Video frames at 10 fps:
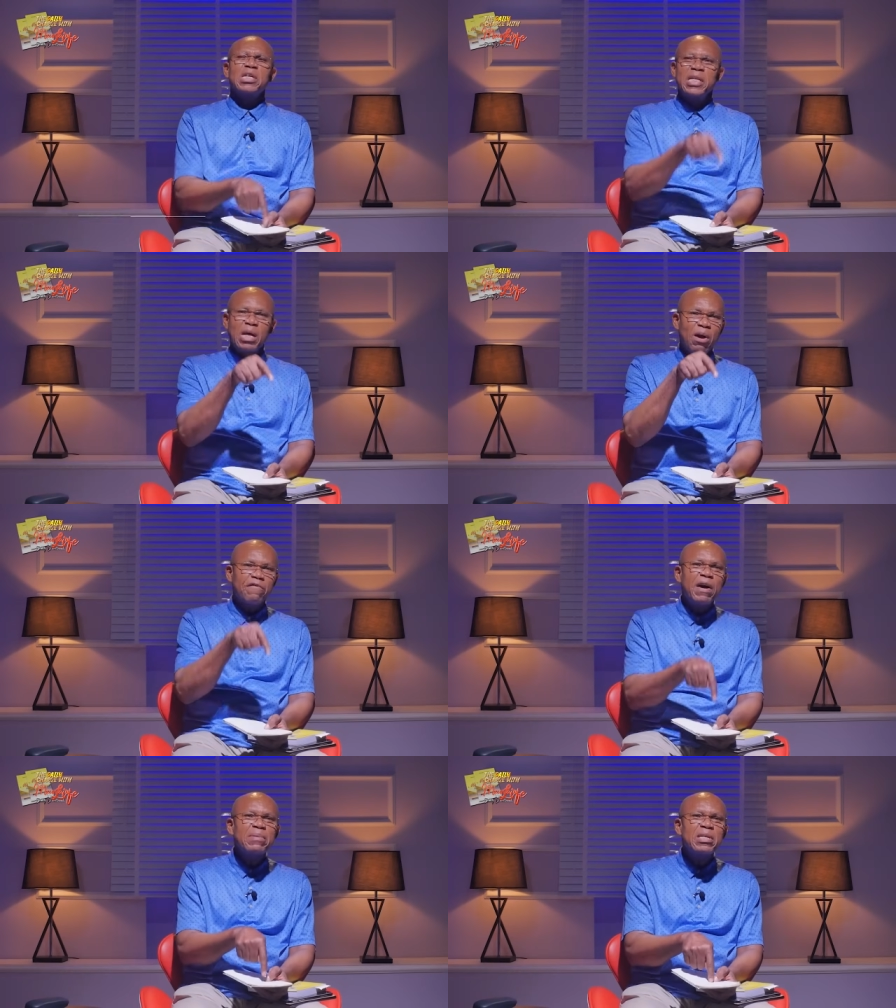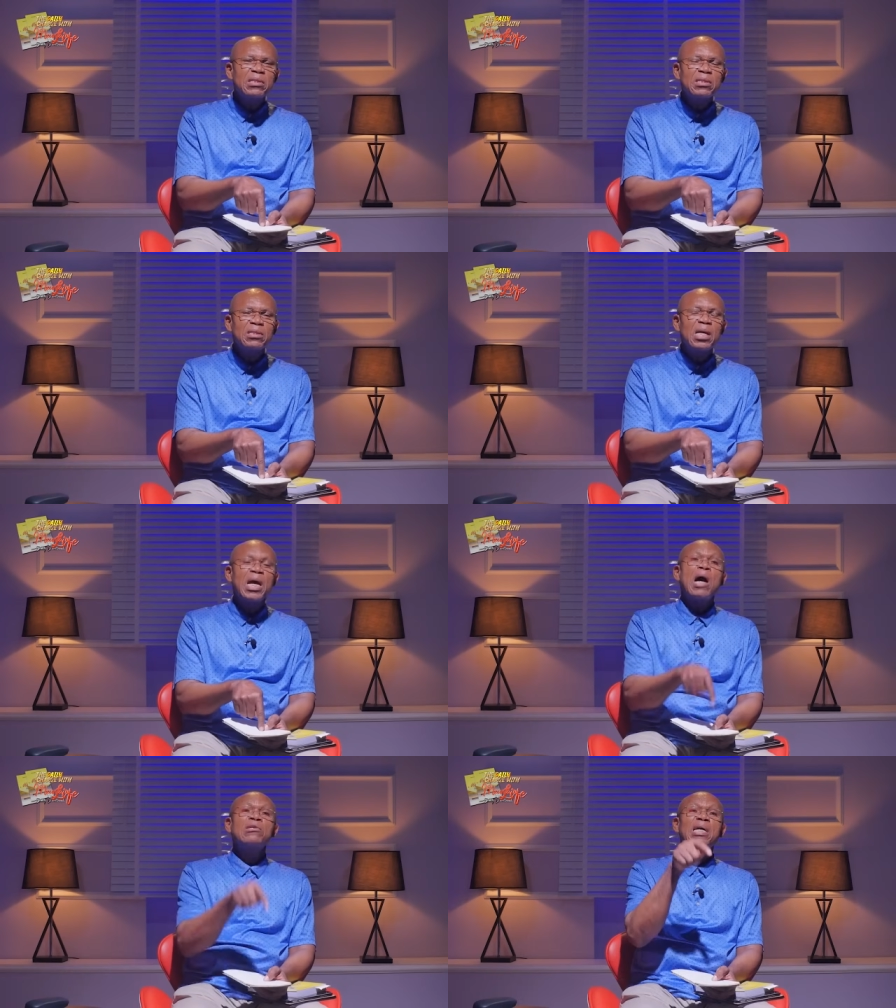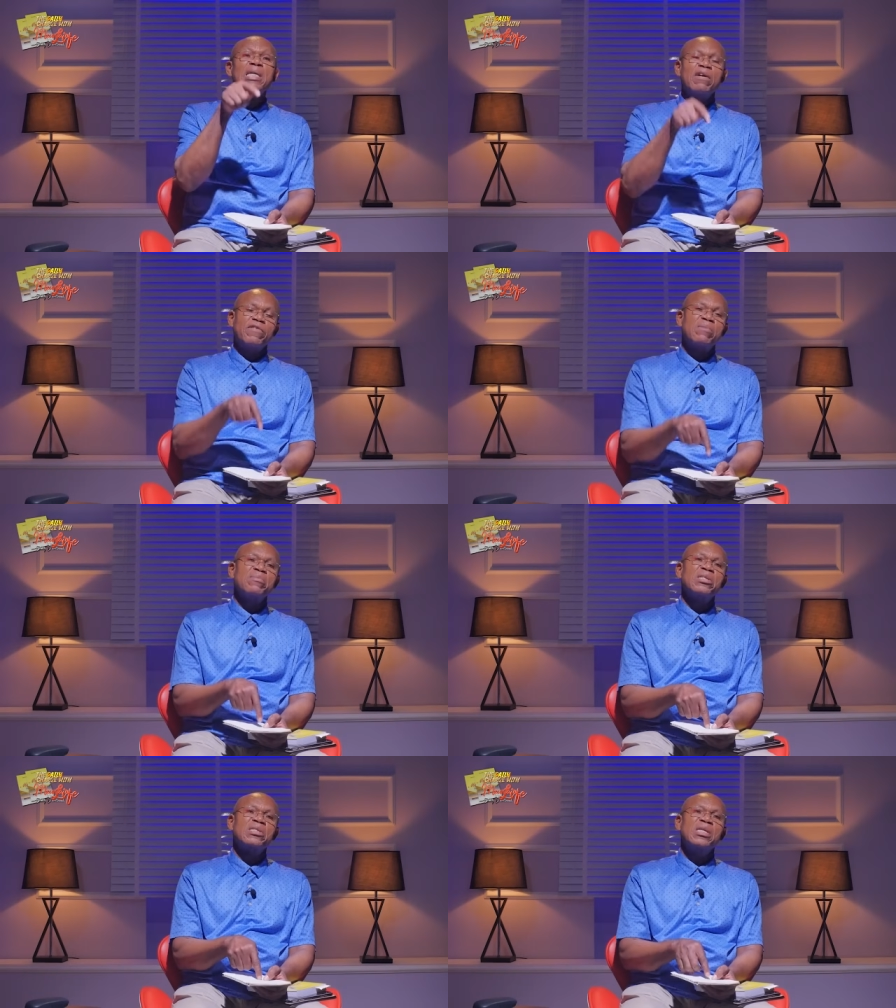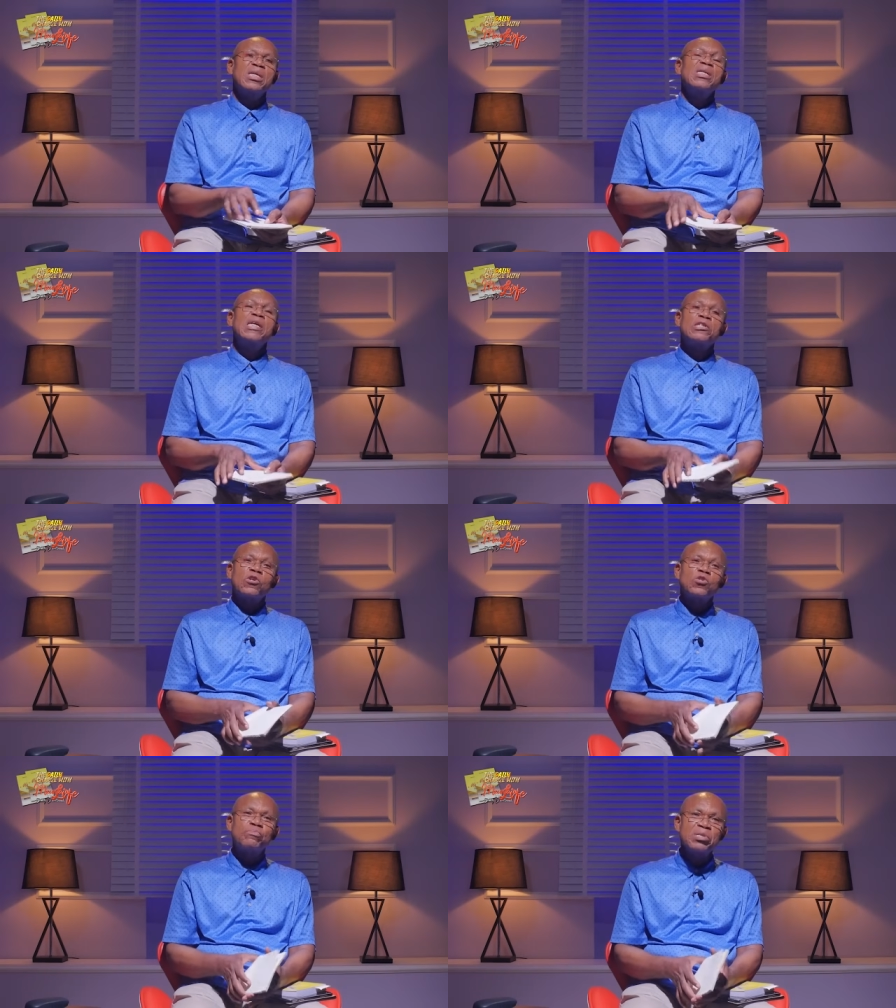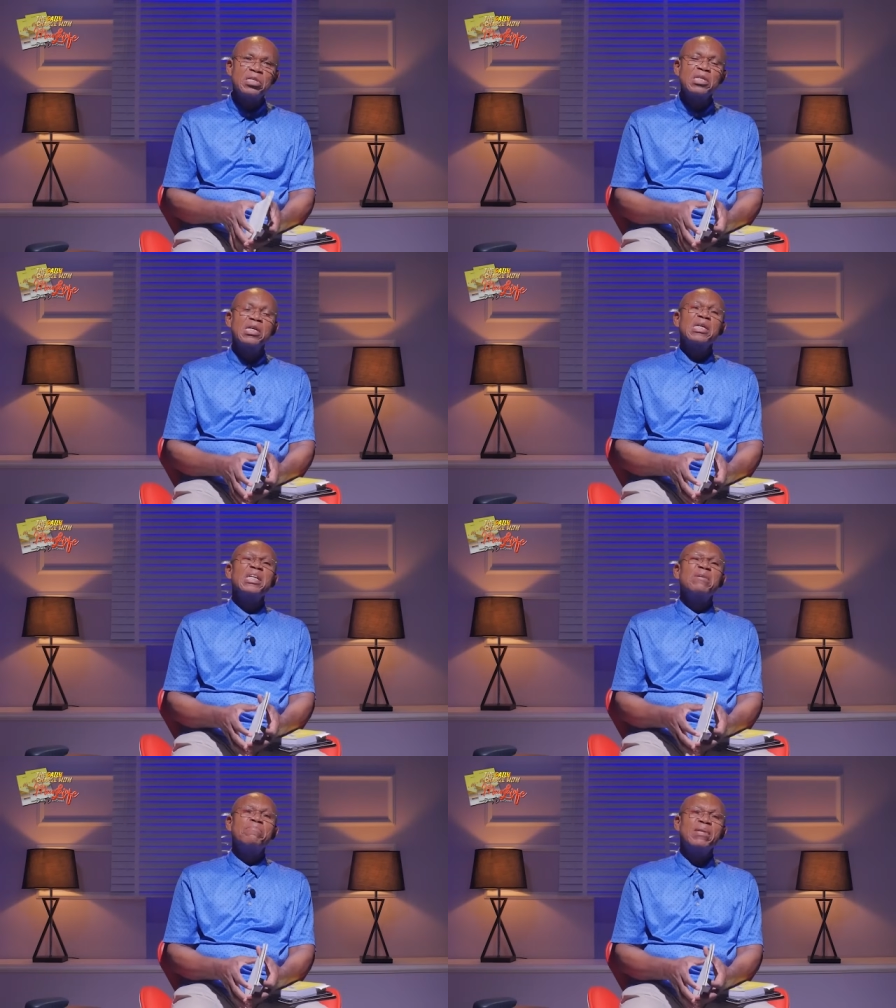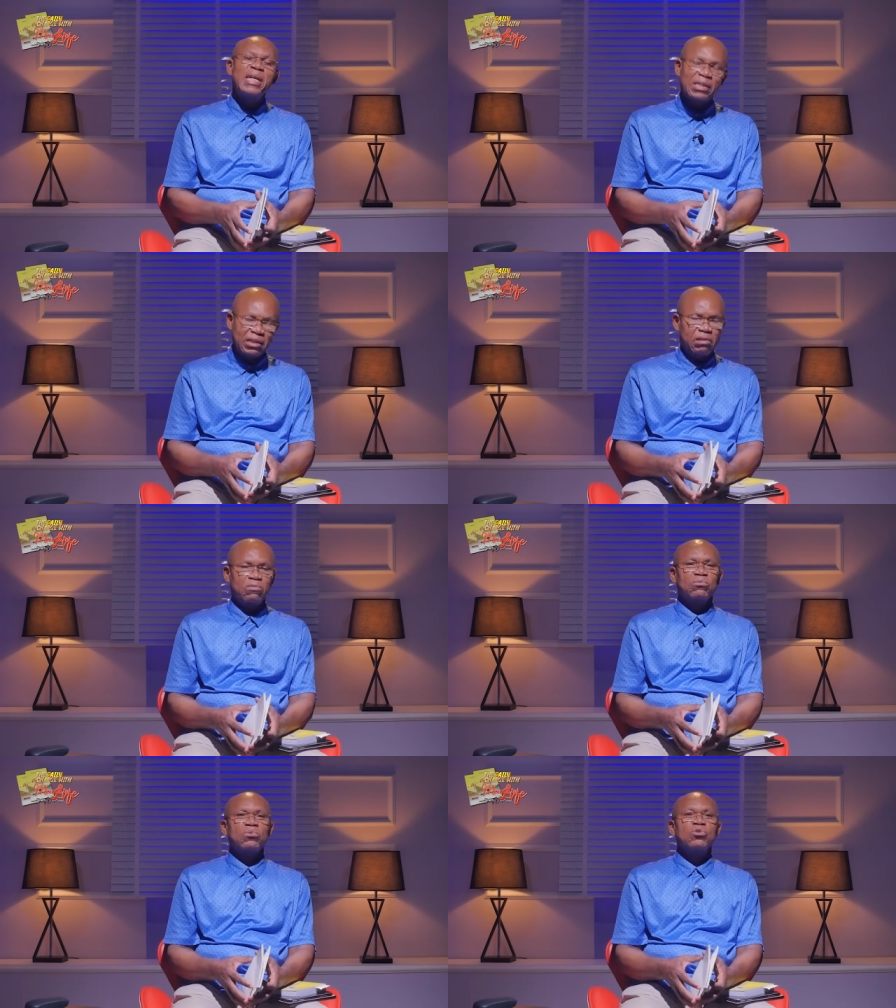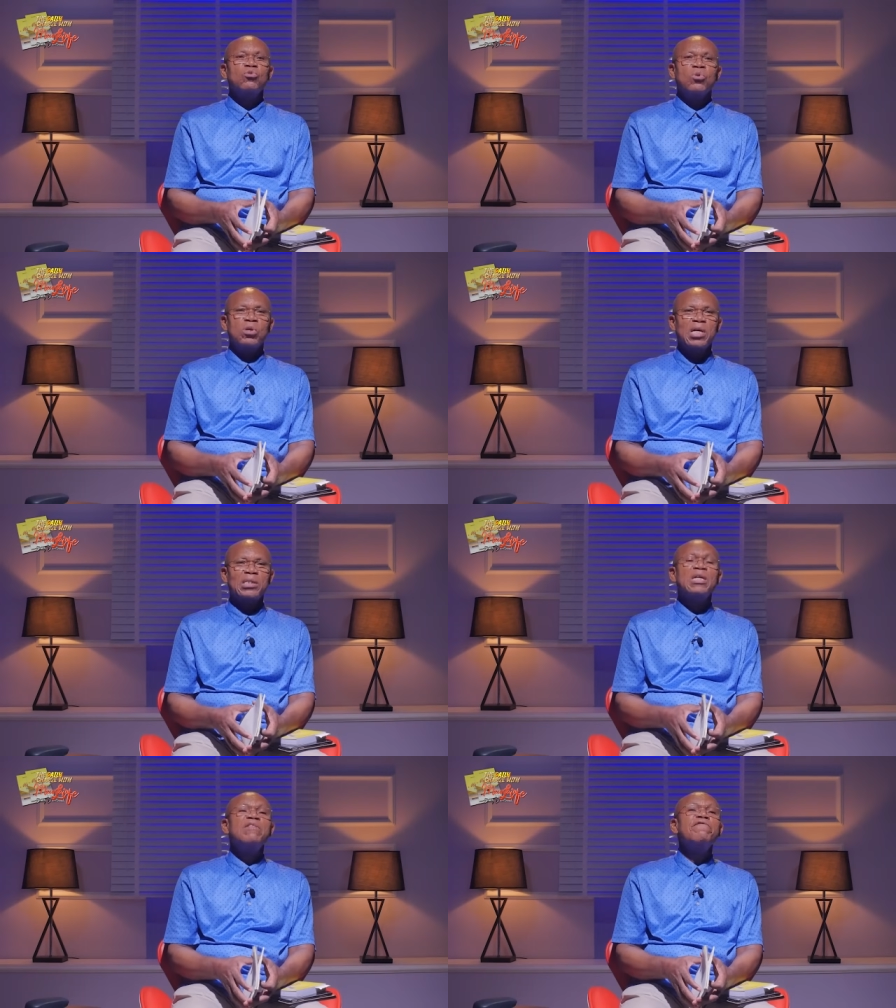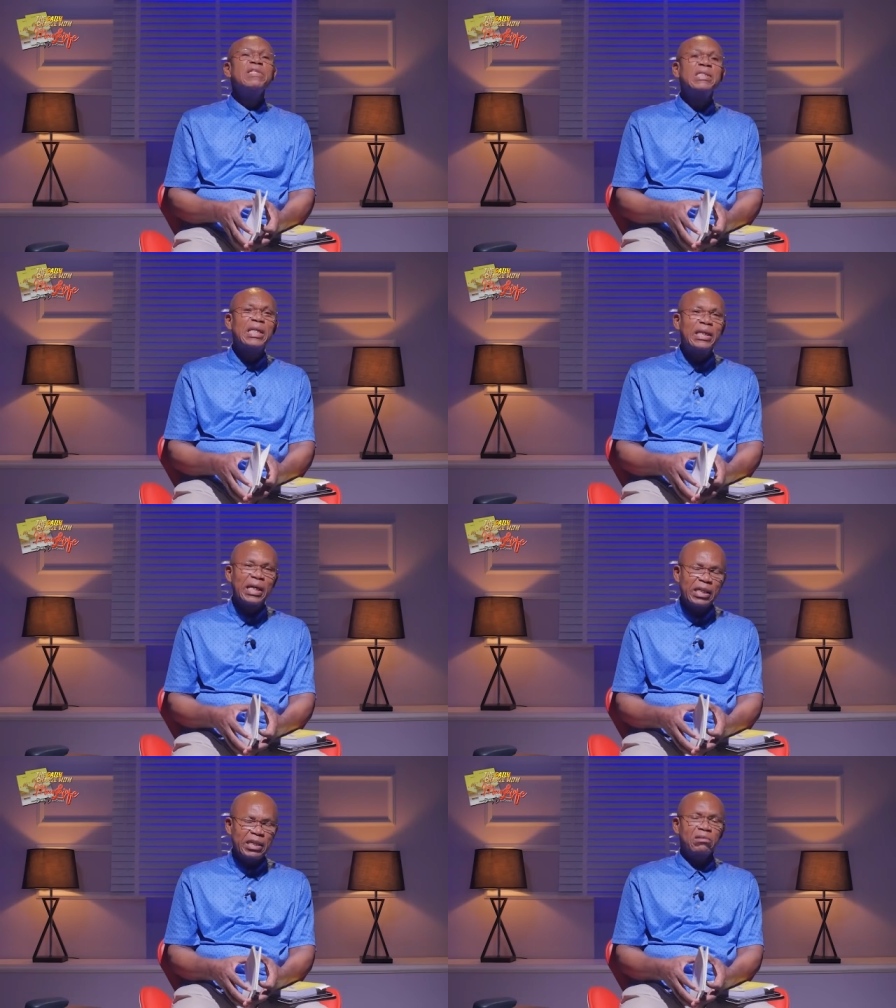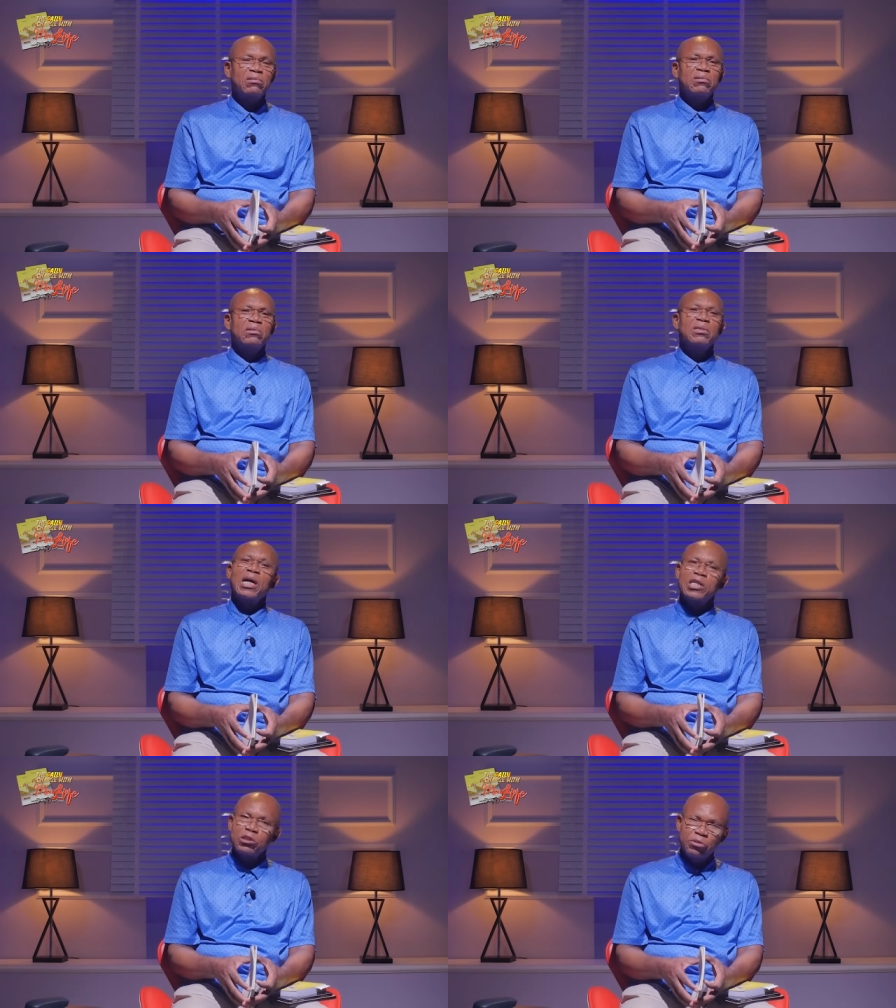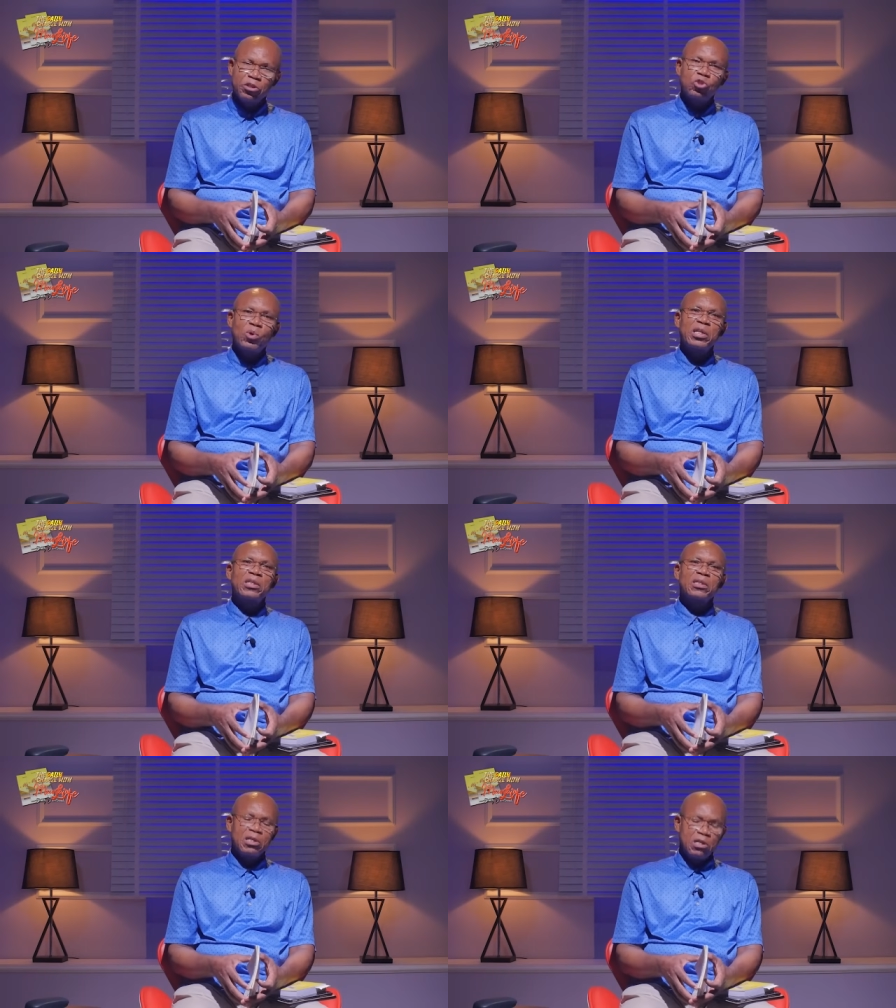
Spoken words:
In our families, outside our families, let us be a blessing to others, physically and spiritually.